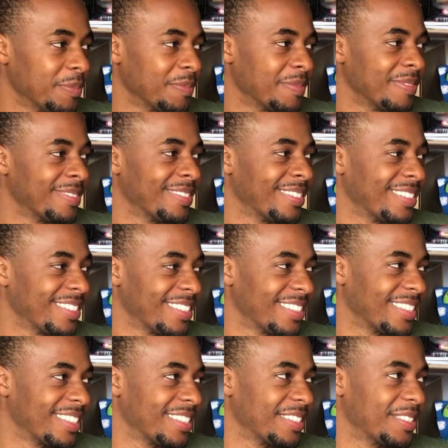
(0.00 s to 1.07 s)

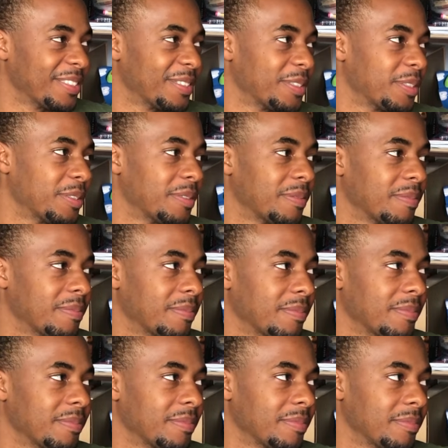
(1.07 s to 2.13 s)

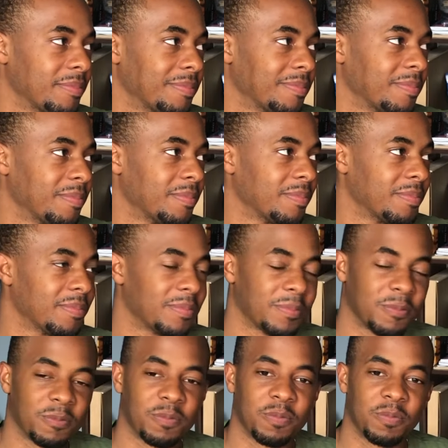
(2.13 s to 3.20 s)

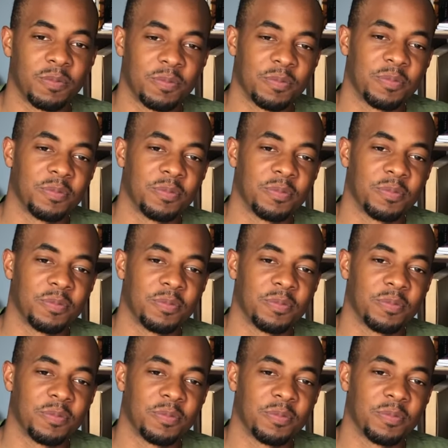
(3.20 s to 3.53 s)
[no speech]